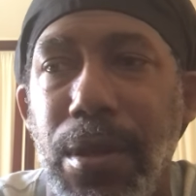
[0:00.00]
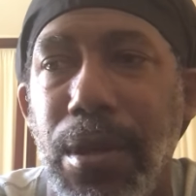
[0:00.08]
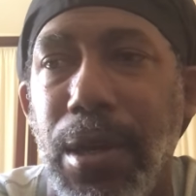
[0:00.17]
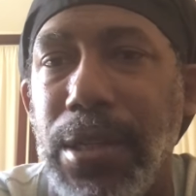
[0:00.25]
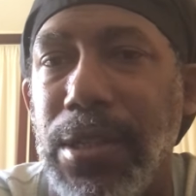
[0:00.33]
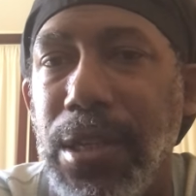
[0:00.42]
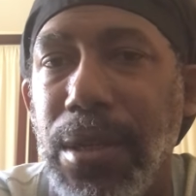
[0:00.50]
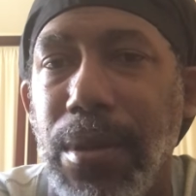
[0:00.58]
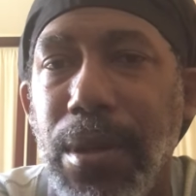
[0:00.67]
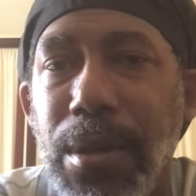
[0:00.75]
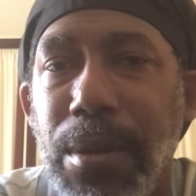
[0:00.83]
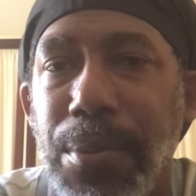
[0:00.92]
I see
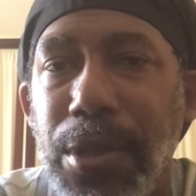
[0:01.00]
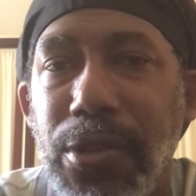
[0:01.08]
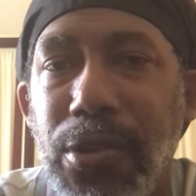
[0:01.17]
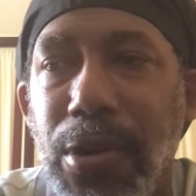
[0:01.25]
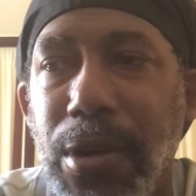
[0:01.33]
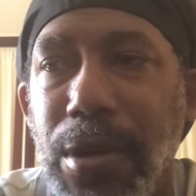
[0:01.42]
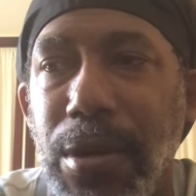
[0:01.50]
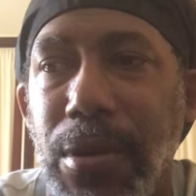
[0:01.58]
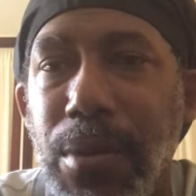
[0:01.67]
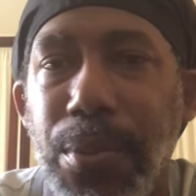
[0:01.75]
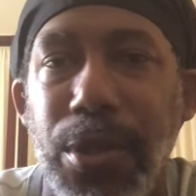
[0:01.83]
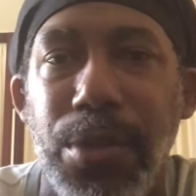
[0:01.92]
a police car or
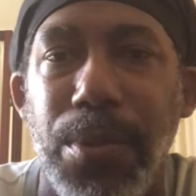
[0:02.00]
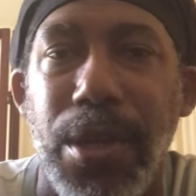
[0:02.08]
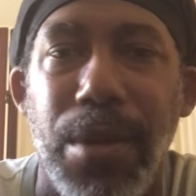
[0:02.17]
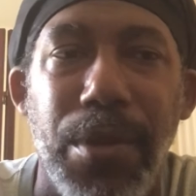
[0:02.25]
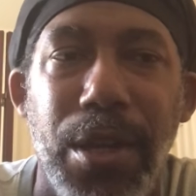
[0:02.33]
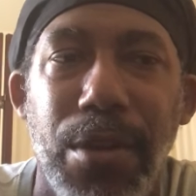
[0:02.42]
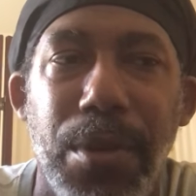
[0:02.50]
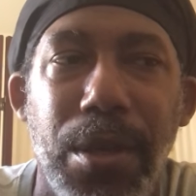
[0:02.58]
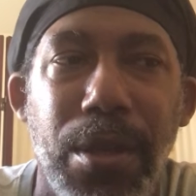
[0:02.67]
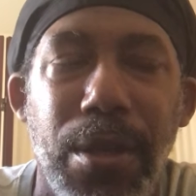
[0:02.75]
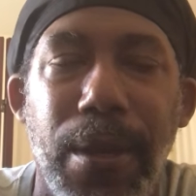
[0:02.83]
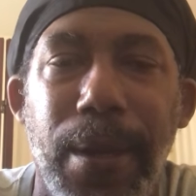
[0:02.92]
a policeman come near
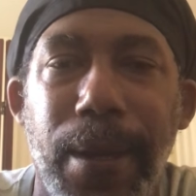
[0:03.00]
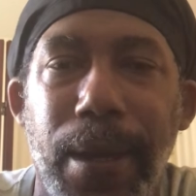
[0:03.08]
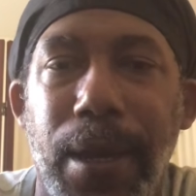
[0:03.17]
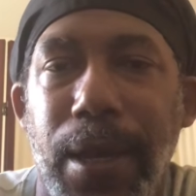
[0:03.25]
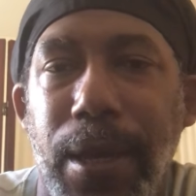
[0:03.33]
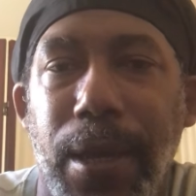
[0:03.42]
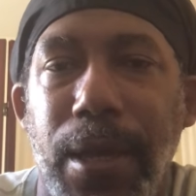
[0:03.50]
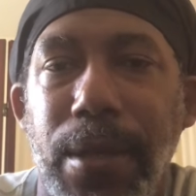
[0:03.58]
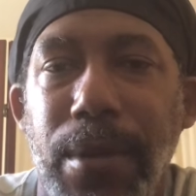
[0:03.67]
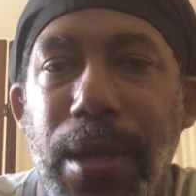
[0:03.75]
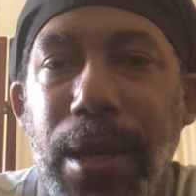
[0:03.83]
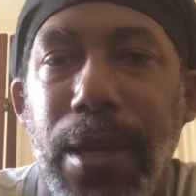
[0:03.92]
me, I
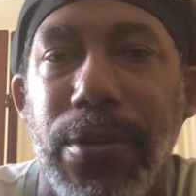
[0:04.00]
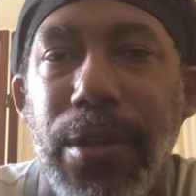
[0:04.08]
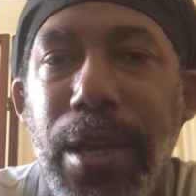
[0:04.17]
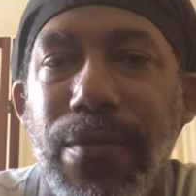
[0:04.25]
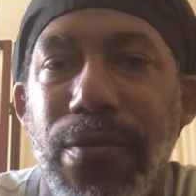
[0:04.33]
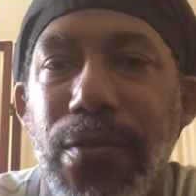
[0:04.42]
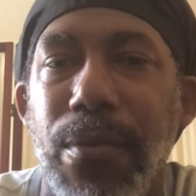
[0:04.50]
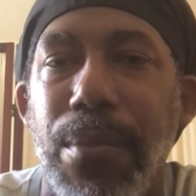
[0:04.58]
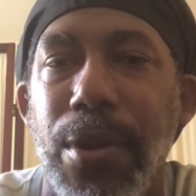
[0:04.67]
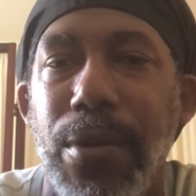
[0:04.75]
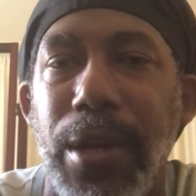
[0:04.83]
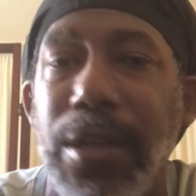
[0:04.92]
actually have a
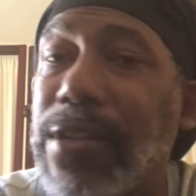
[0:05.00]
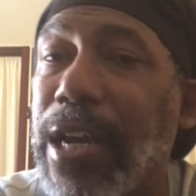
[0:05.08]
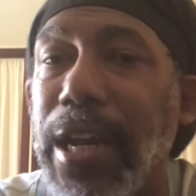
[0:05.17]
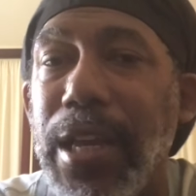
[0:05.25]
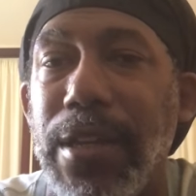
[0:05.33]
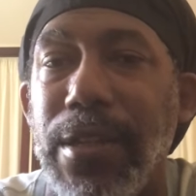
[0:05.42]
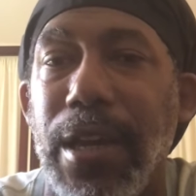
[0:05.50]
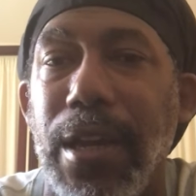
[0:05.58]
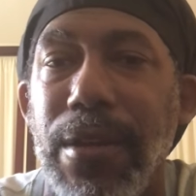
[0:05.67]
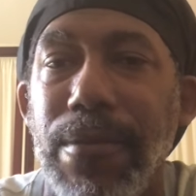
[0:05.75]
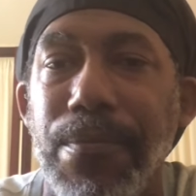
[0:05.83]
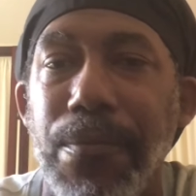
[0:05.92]
full-blown anxiety
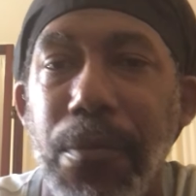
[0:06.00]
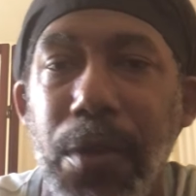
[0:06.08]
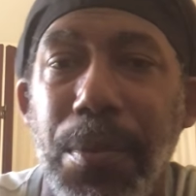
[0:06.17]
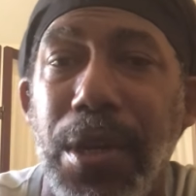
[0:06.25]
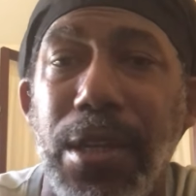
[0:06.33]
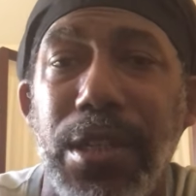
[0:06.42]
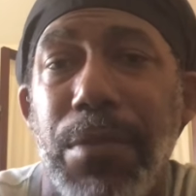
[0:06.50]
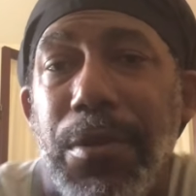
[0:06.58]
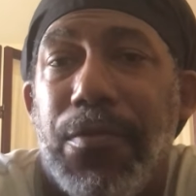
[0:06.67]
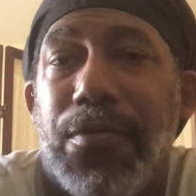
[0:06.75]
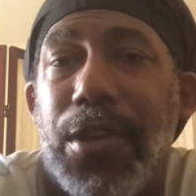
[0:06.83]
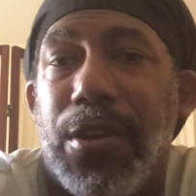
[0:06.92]
attack because I'm in
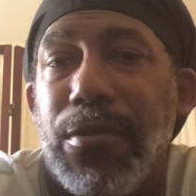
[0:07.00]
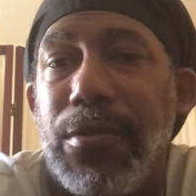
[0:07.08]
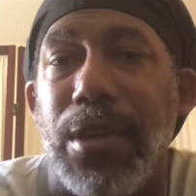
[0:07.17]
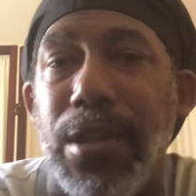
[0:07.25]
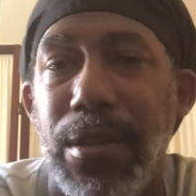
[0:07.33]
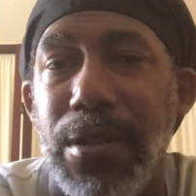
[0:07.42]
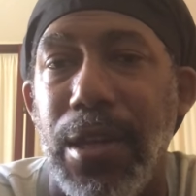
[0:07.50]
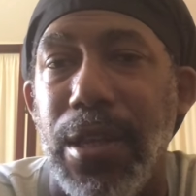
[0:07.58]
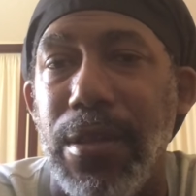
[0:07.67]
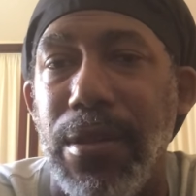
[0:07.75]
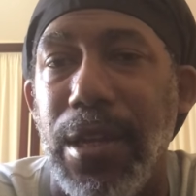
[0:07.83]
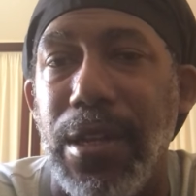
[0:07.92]
fear that
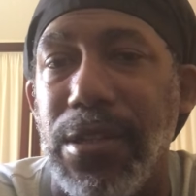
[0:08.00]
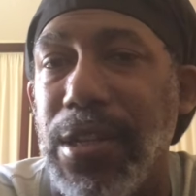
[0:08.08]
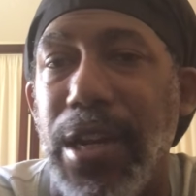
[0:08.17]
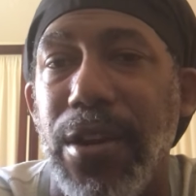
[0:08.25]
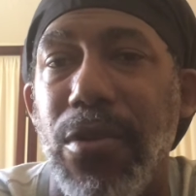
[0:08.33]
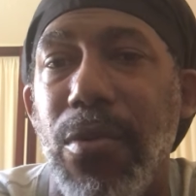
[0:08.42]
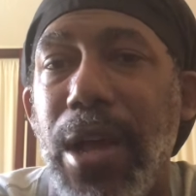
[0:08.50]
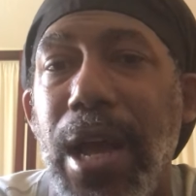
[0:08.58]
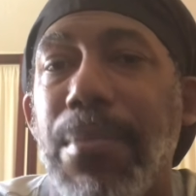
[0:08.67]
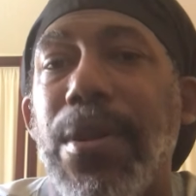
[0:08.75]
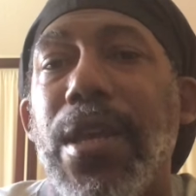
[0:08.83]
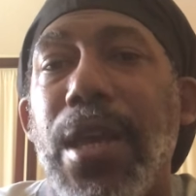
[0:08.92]
a scenario will
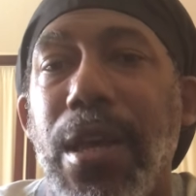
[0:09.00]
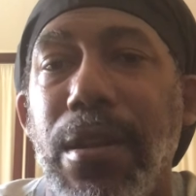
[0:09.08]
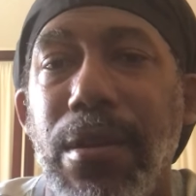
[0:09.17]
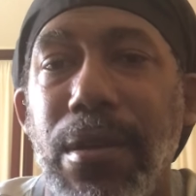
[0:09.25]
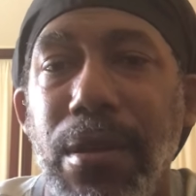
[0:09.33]
happen again.